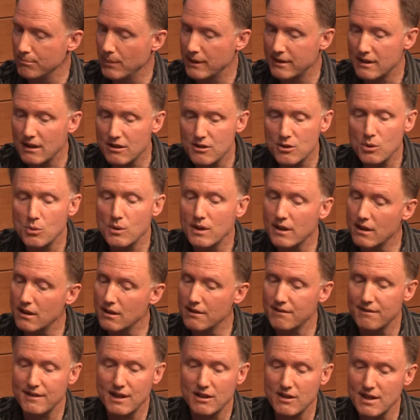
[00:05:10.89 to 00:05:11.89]
But they're doing it
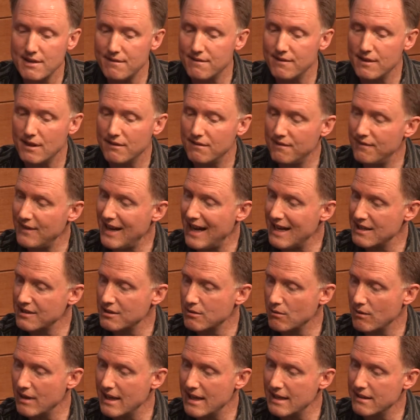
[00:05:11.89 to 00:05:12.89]
at a very
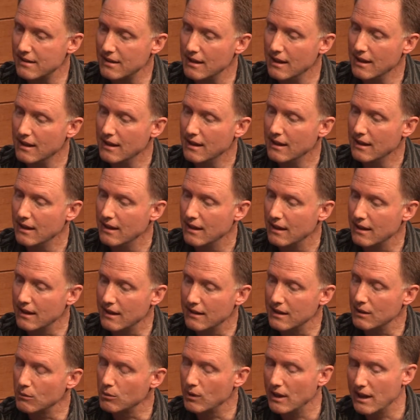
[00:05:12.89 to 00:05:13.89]
fast rate, and
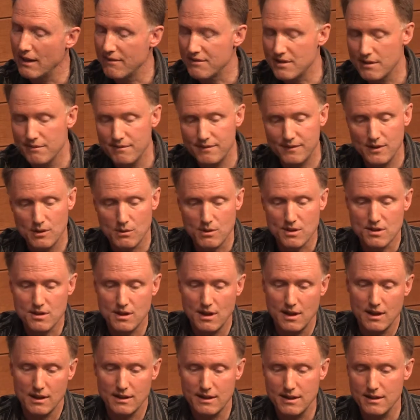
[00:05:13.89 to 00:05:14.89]
I think we'll have some folks
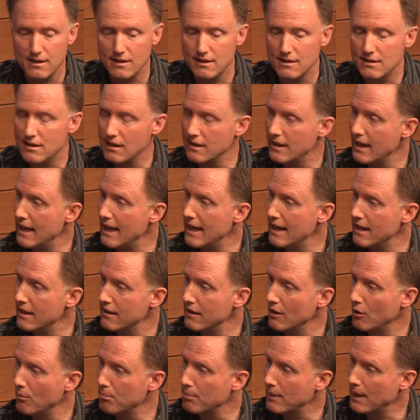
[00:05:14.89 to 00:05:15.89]
talking today,
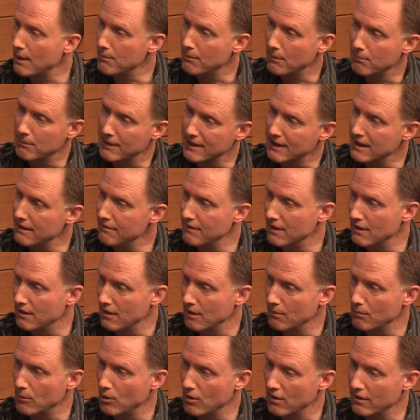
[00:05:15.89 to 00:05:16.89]
and they'll probably give you a
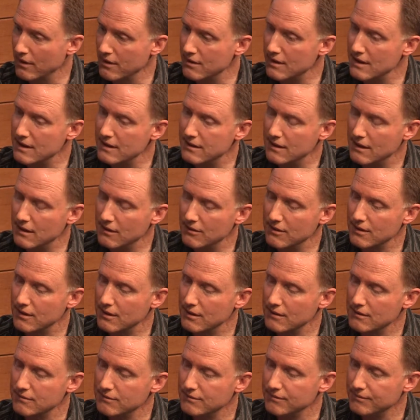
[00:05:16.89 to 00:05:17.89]
little more of the details
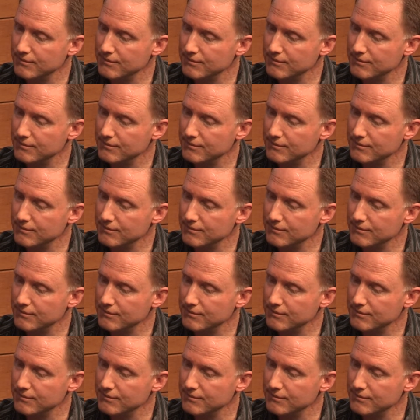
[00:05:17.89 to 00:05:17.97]
there.